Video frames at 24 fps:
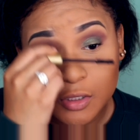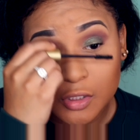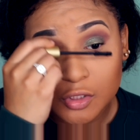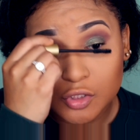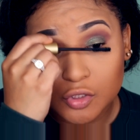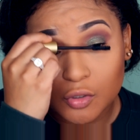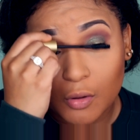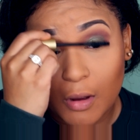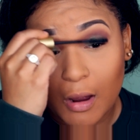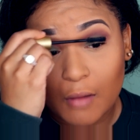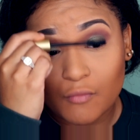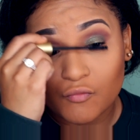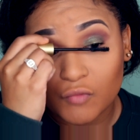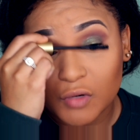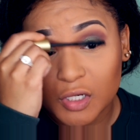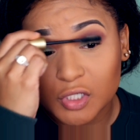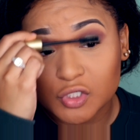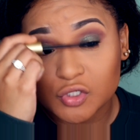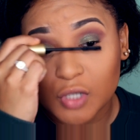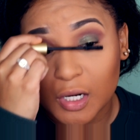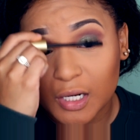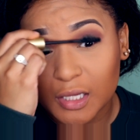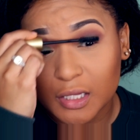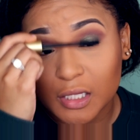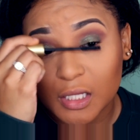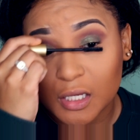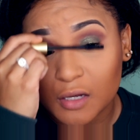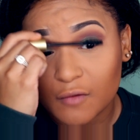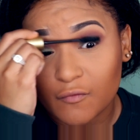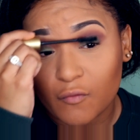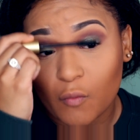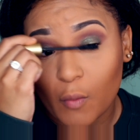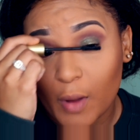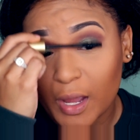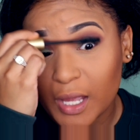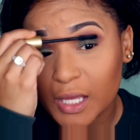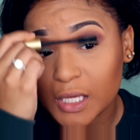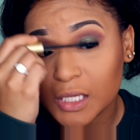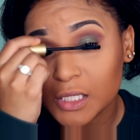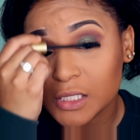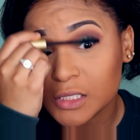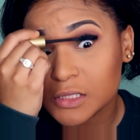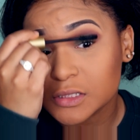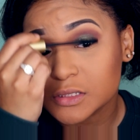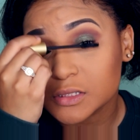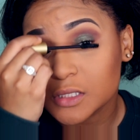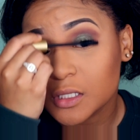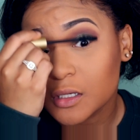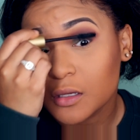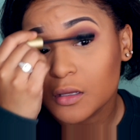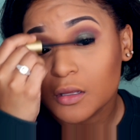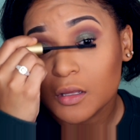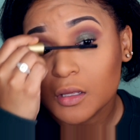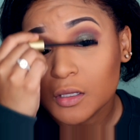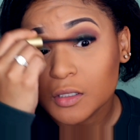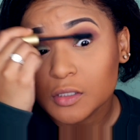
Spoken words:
So I'm really trying to think of ways.